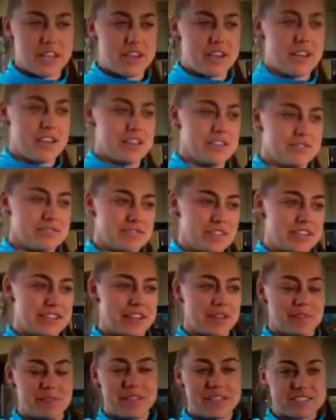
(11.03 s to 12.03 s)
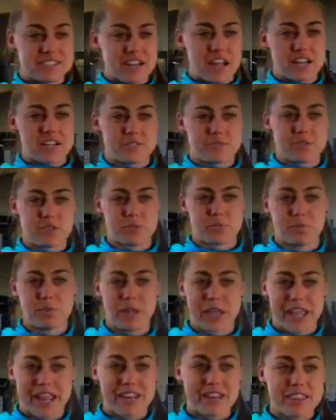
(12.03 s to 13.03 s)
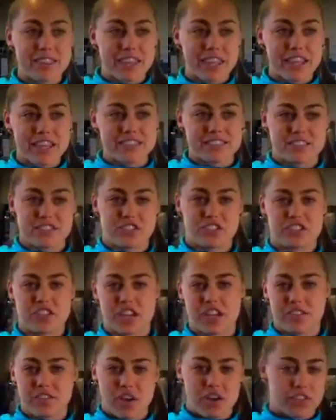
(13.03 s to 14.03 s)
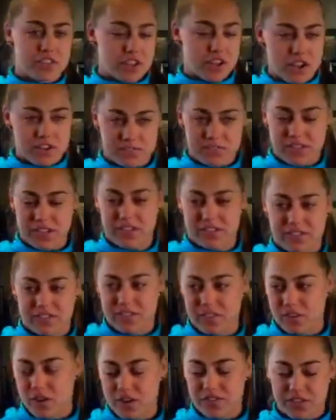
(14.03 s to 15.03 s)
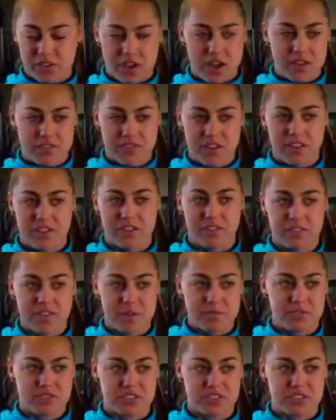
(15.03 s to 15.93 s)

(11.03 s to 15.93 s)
And that's not as much a planned thing as it's just kind of on the cuff, like or off the cuff, rather, if